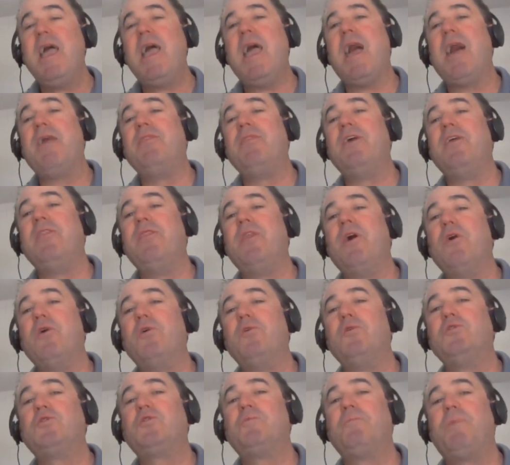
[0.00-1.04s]
And then
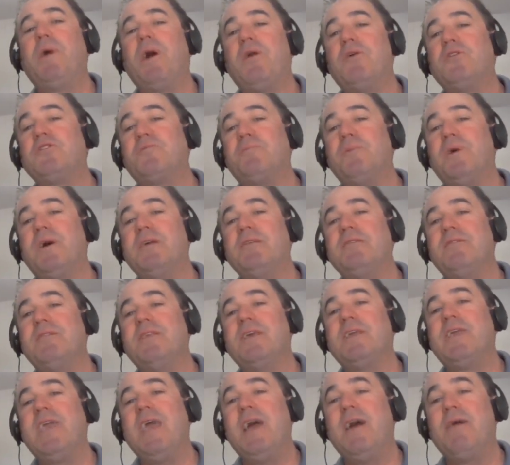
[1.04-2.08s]
those power supplies in
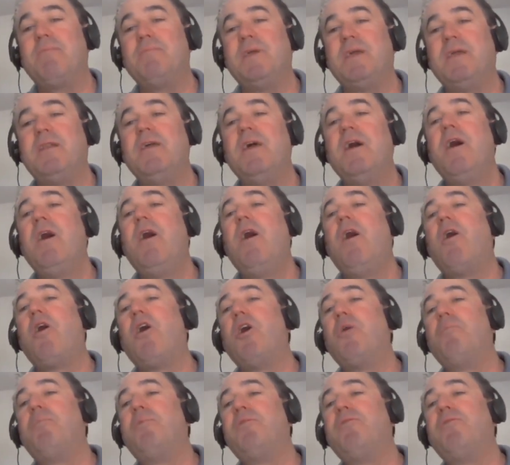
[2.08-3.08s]
the cabinet are